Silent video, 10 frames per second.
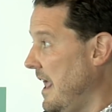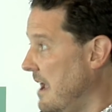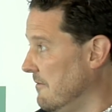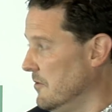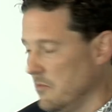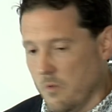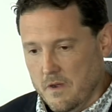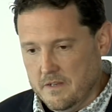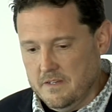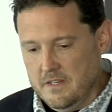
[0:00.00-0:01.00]

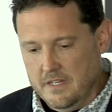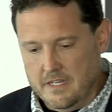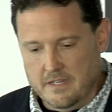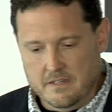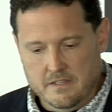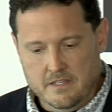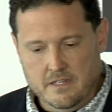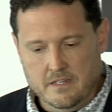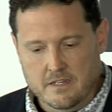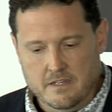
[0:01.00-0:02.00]
everyone in
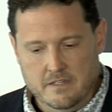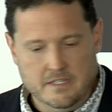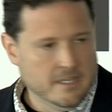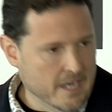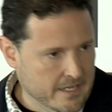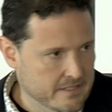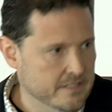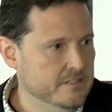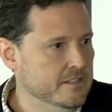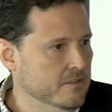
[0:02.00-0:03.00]
the
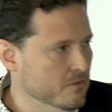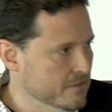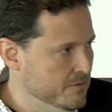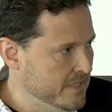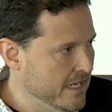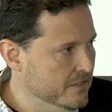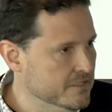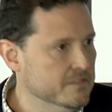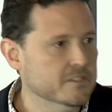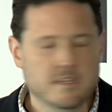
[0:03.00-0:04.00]
90s and early
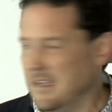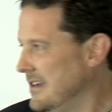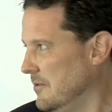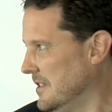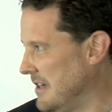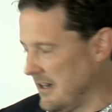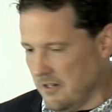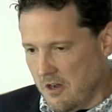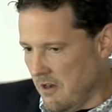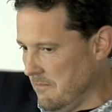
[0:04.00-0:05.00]
2000s with
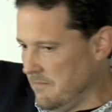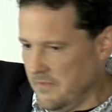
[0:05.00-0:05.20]
.com.